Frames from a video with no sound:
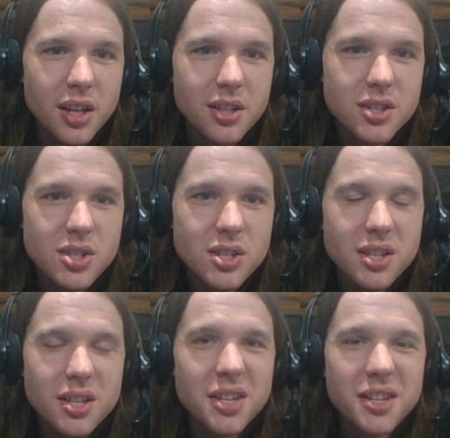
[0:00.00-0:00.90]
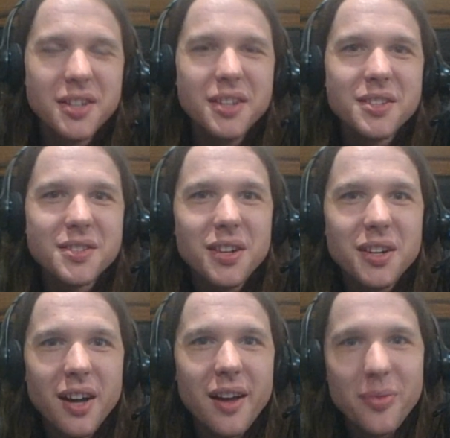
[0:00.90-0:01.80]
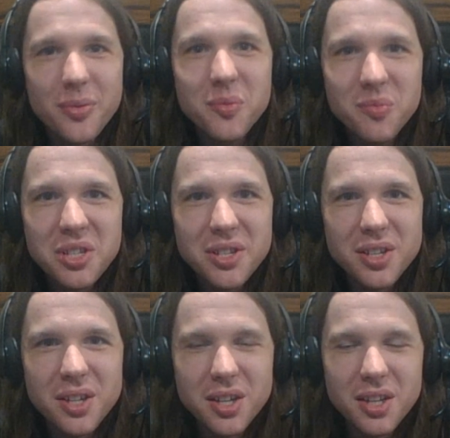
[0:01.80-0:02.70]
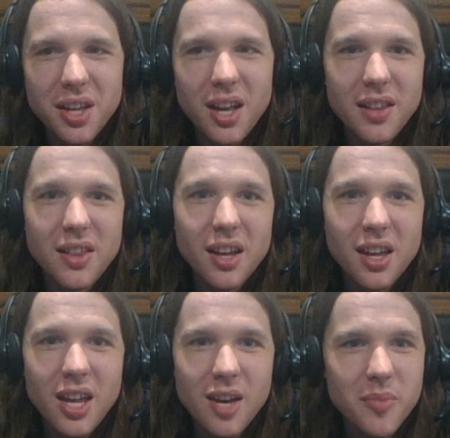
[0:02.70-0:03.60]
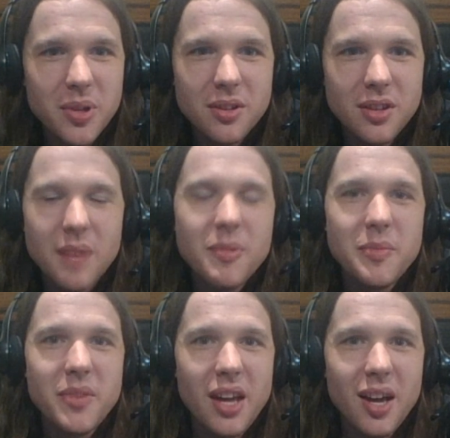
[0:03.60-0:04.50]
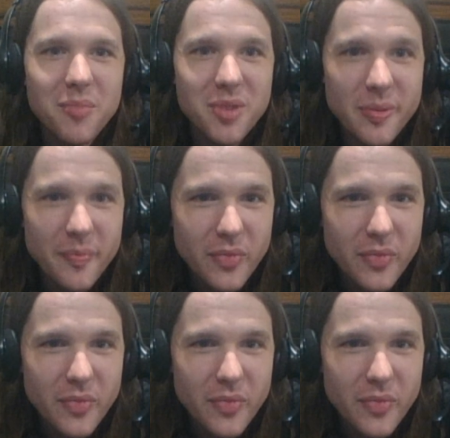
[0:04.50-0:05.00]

she saw God through me at that camp, and that made me happy.